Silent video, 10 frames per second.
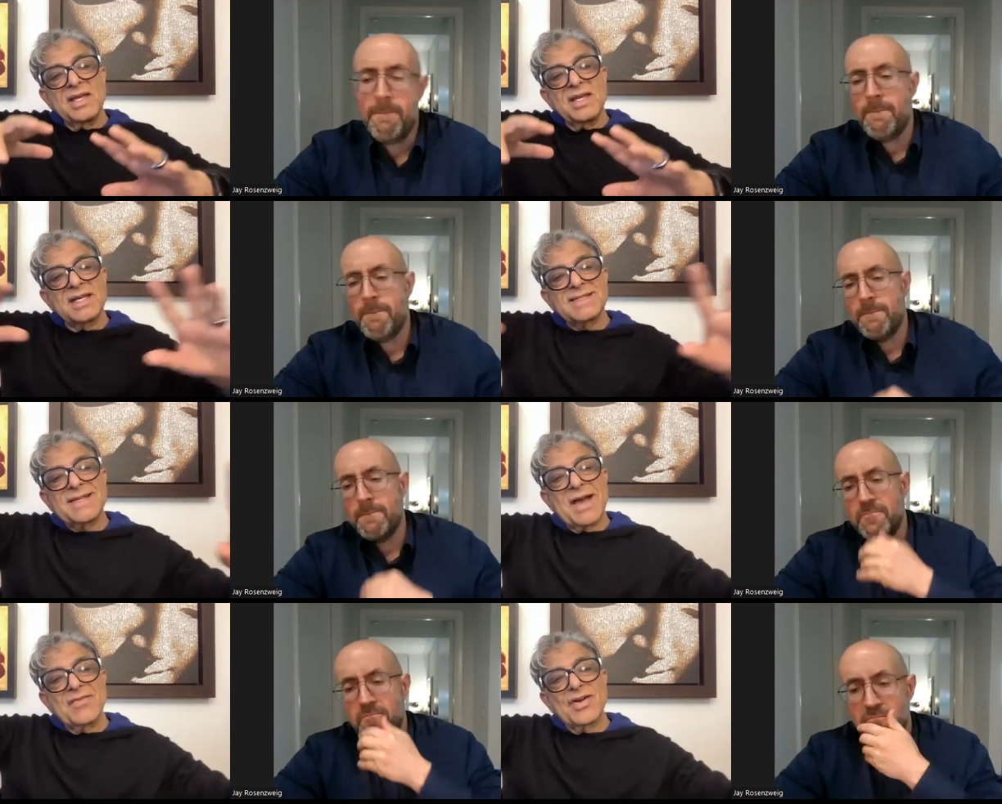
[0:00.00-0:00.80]
Speaker 1: It
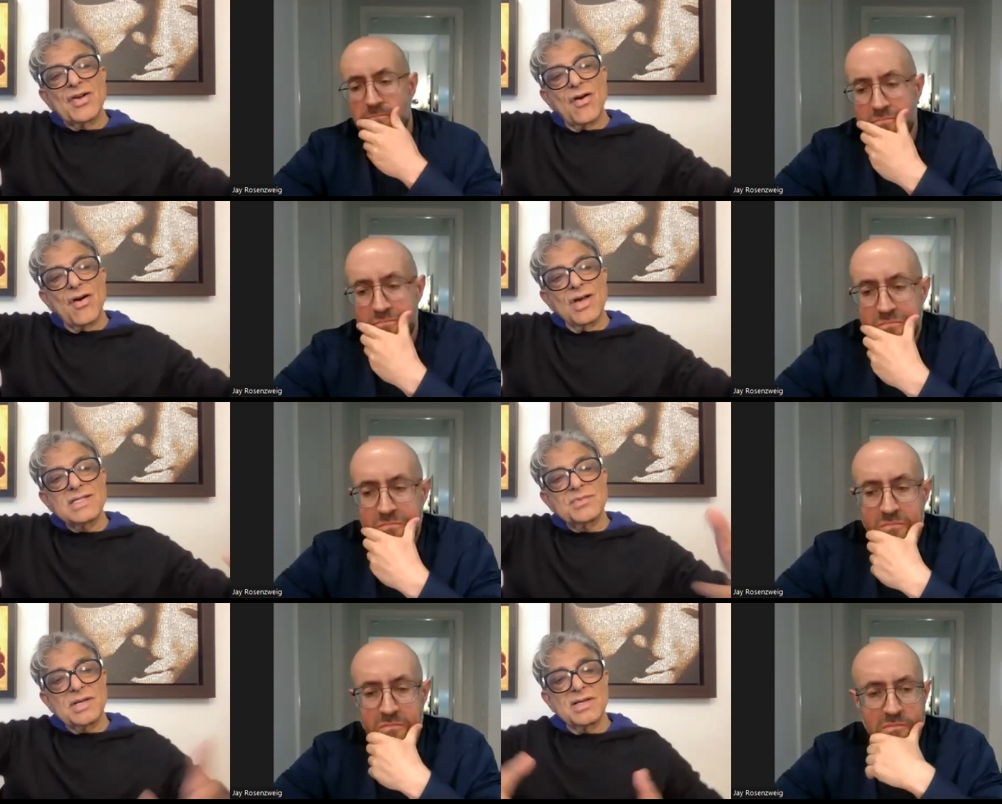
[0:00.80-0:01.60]
doesn't have a
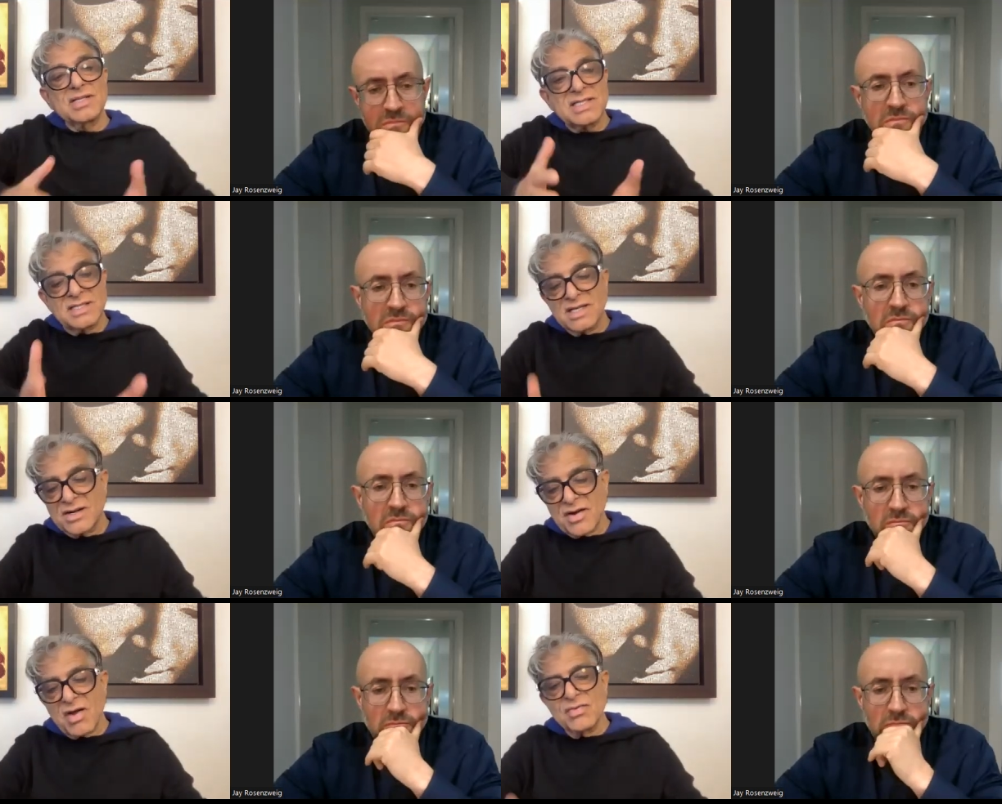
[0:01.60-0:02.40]
cause because the
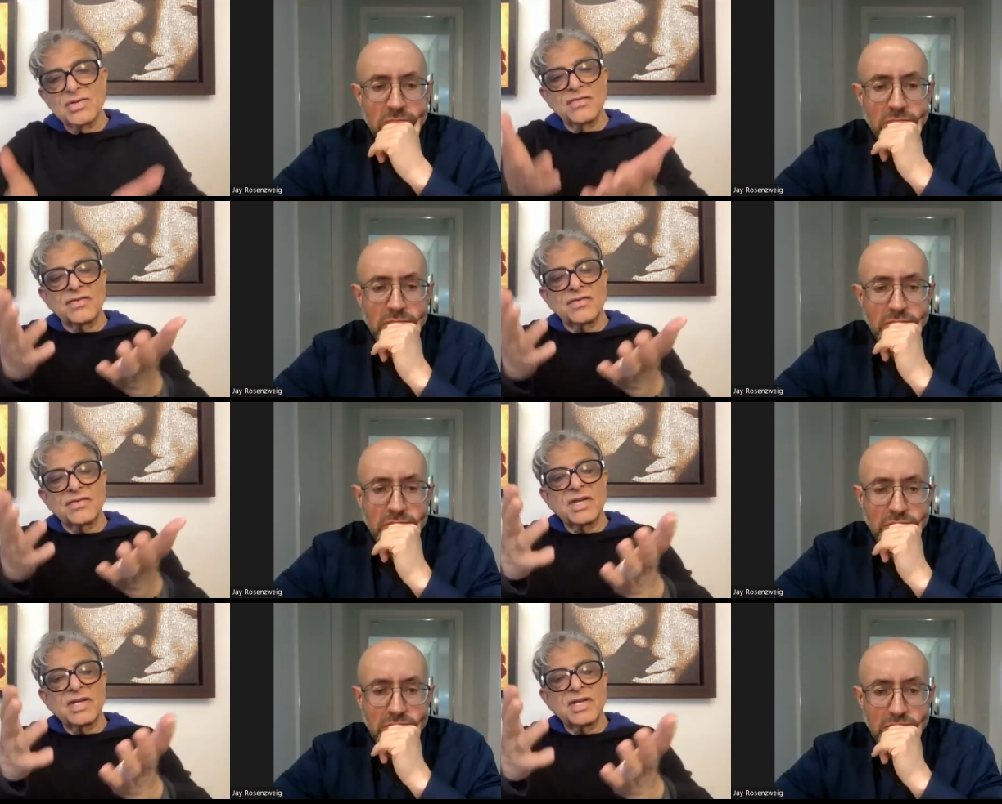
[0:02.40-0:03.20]
ground of
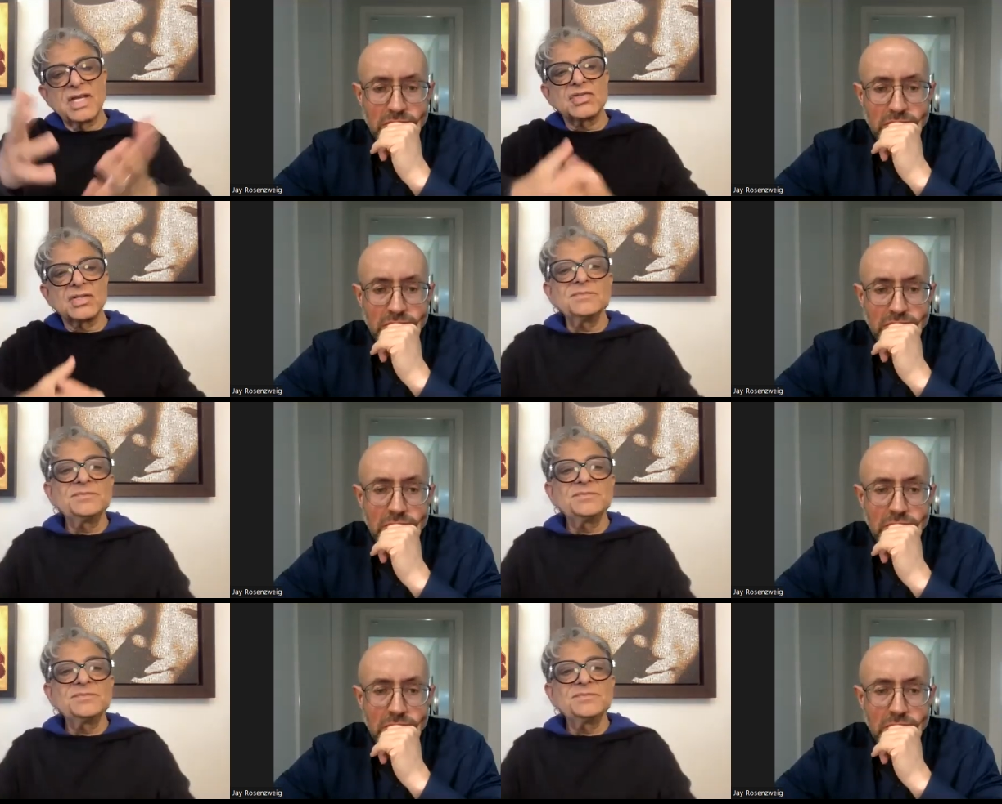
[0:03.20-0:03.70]
creation,